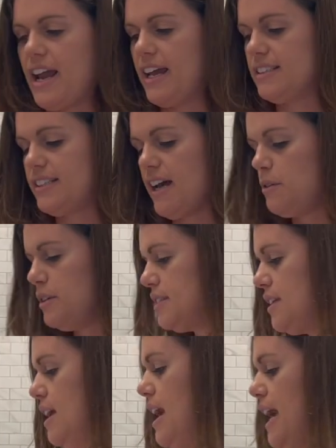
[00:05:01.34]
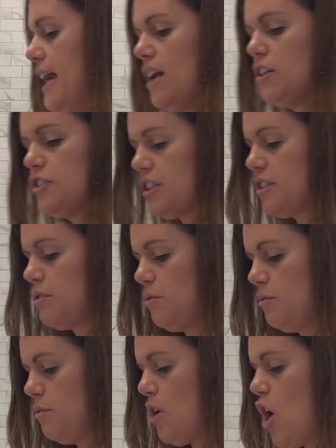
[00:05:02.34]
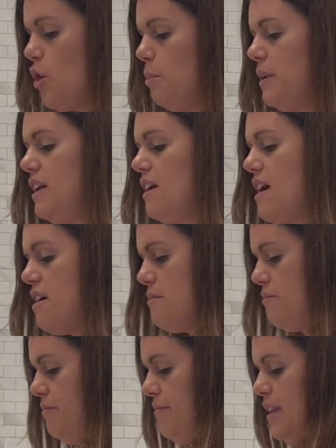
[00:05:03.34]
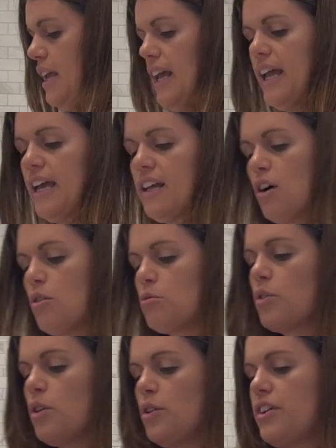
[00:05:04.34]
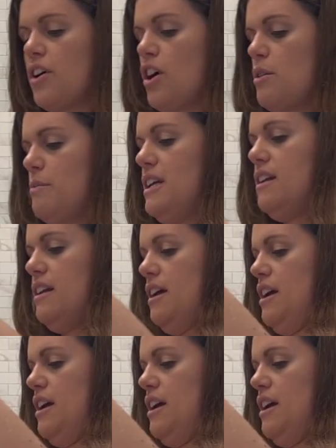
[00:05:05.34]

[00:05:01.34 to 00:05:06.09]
hand towels and I'll just open it up and I'll roll the garment